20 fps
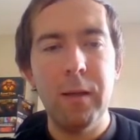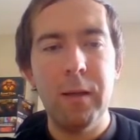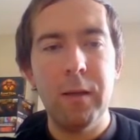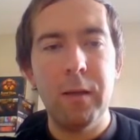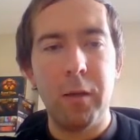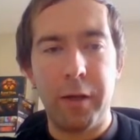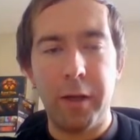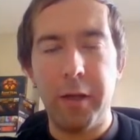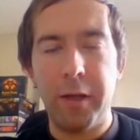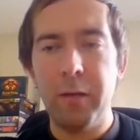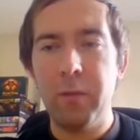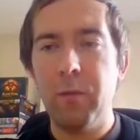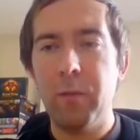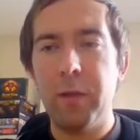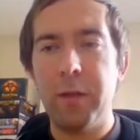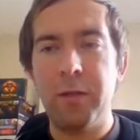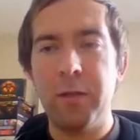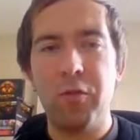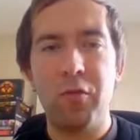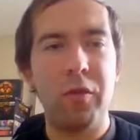Okay,
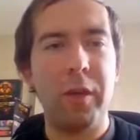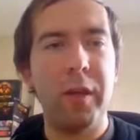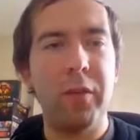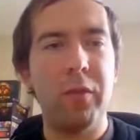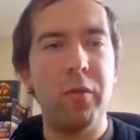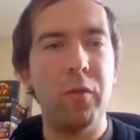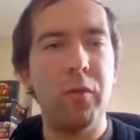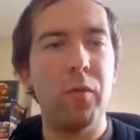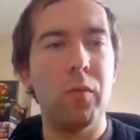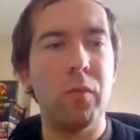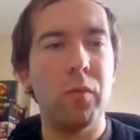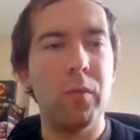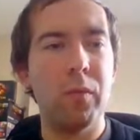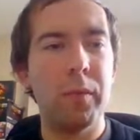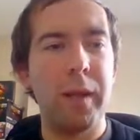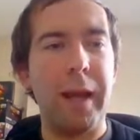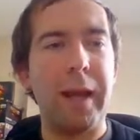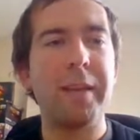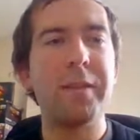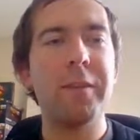let's try to
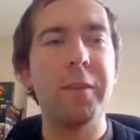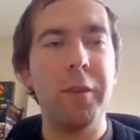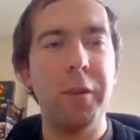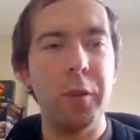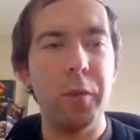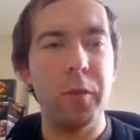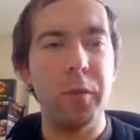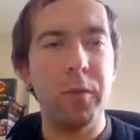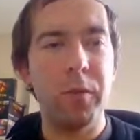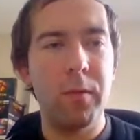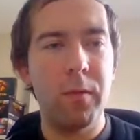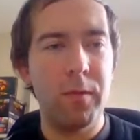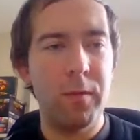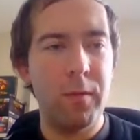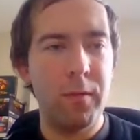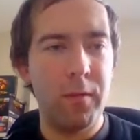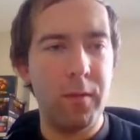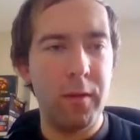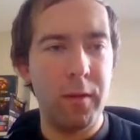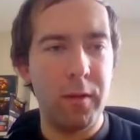execute
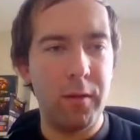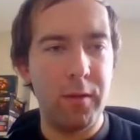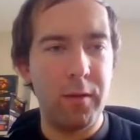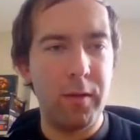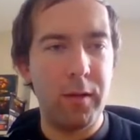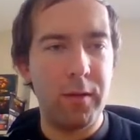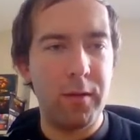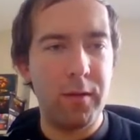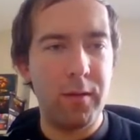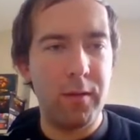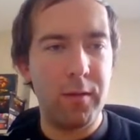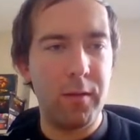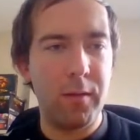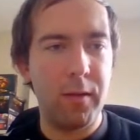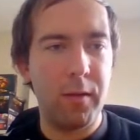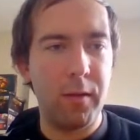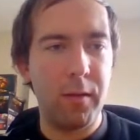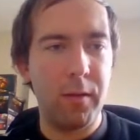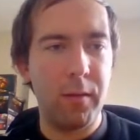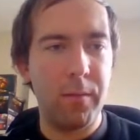this
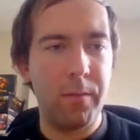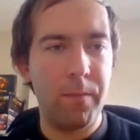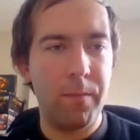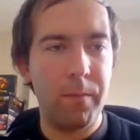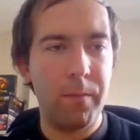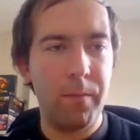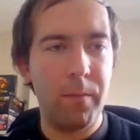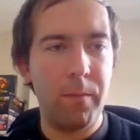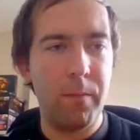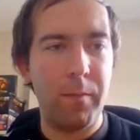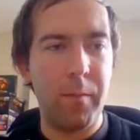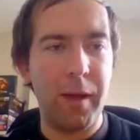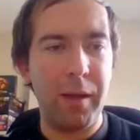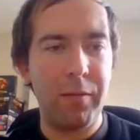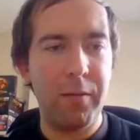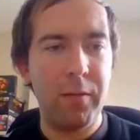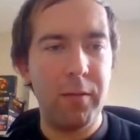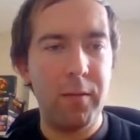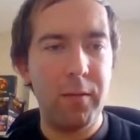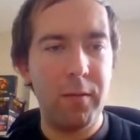
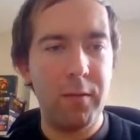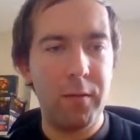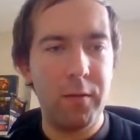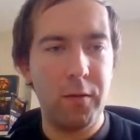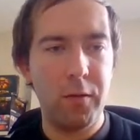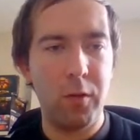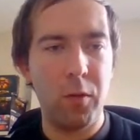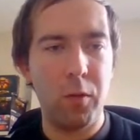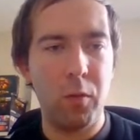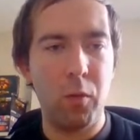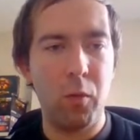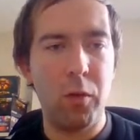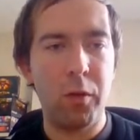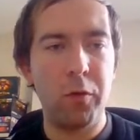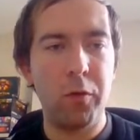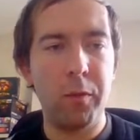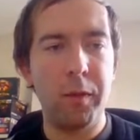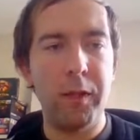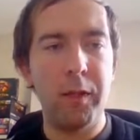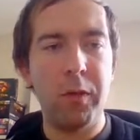method. So what do
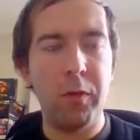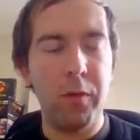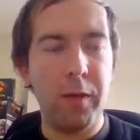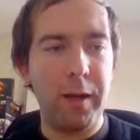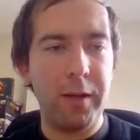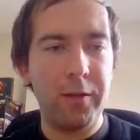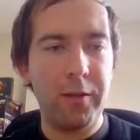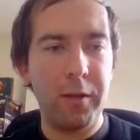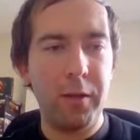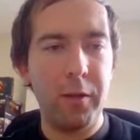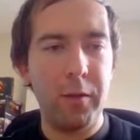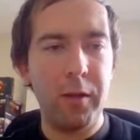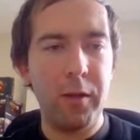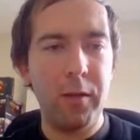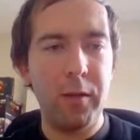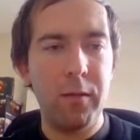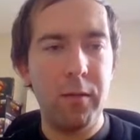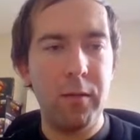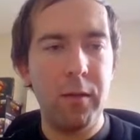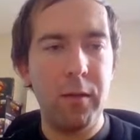we need to execute
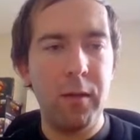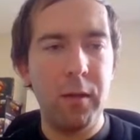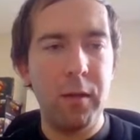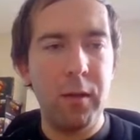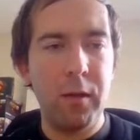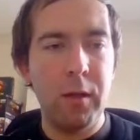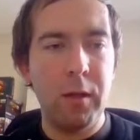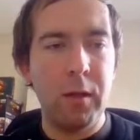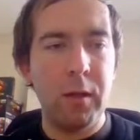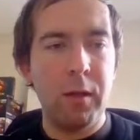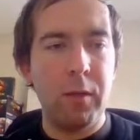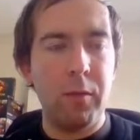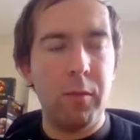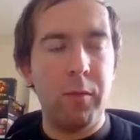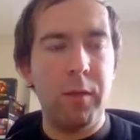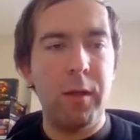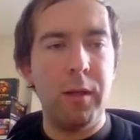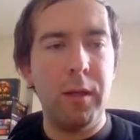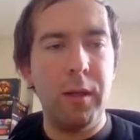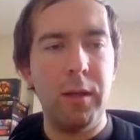it?
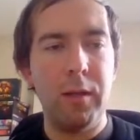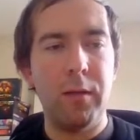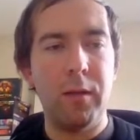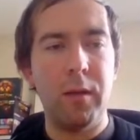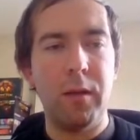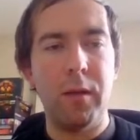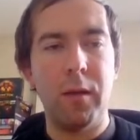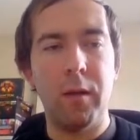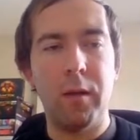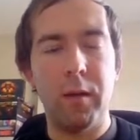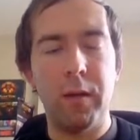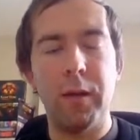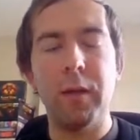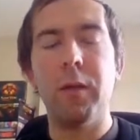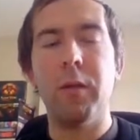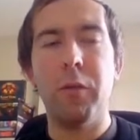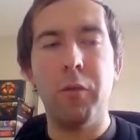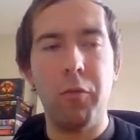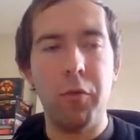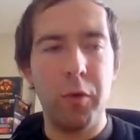We need
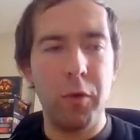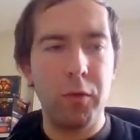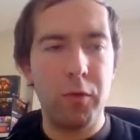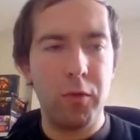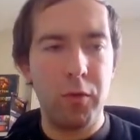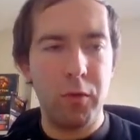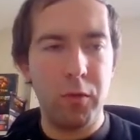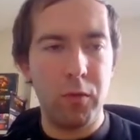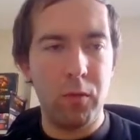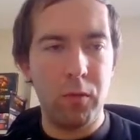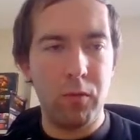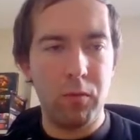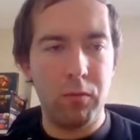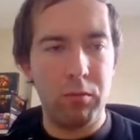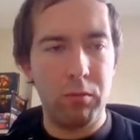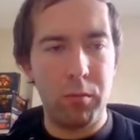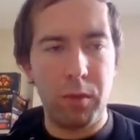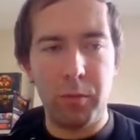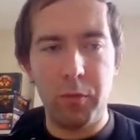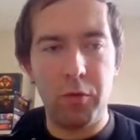Gilded Rose, so
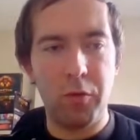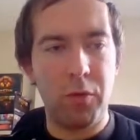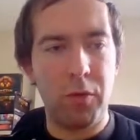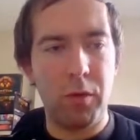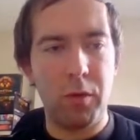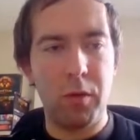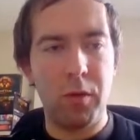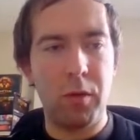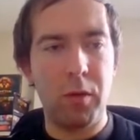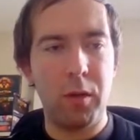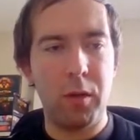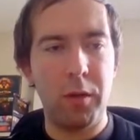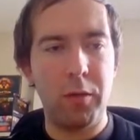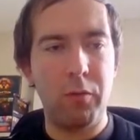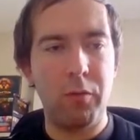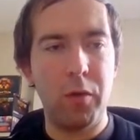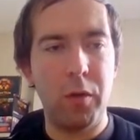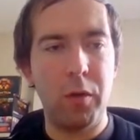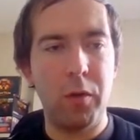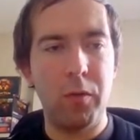I'm just going to call it
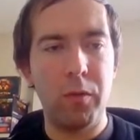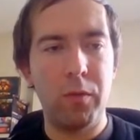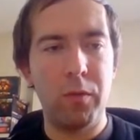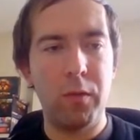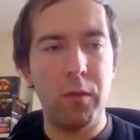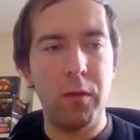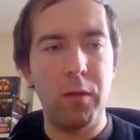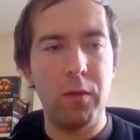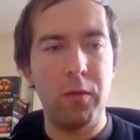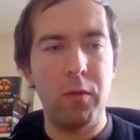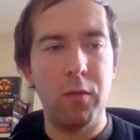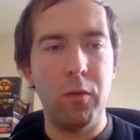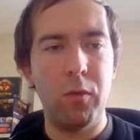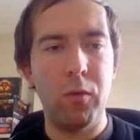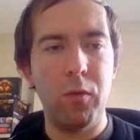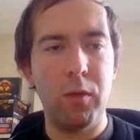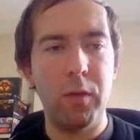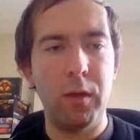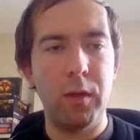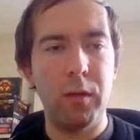Rose is
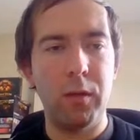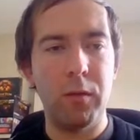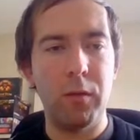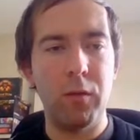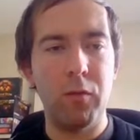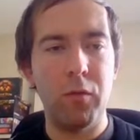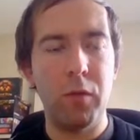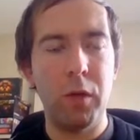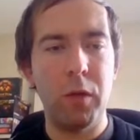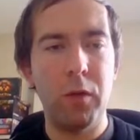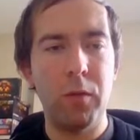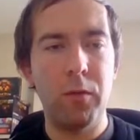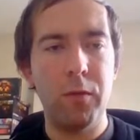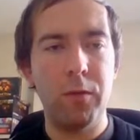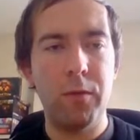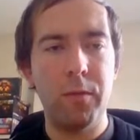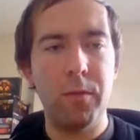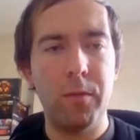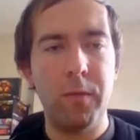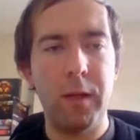new Gilded
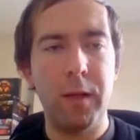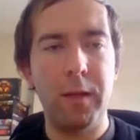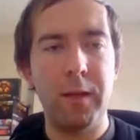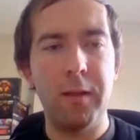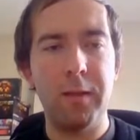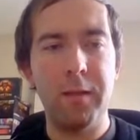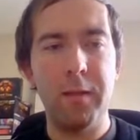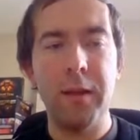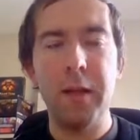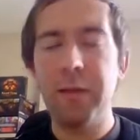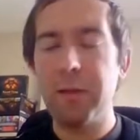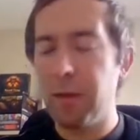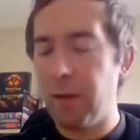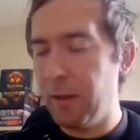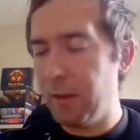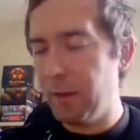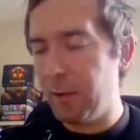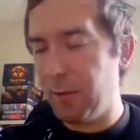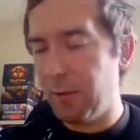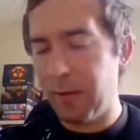Rose, and it takes a
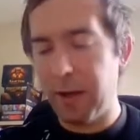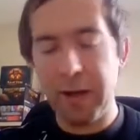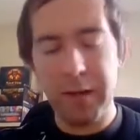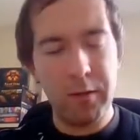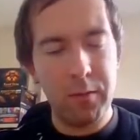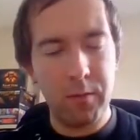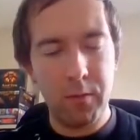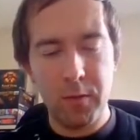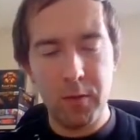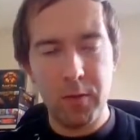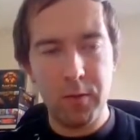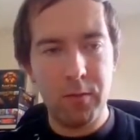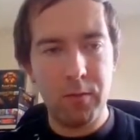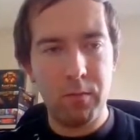list of items.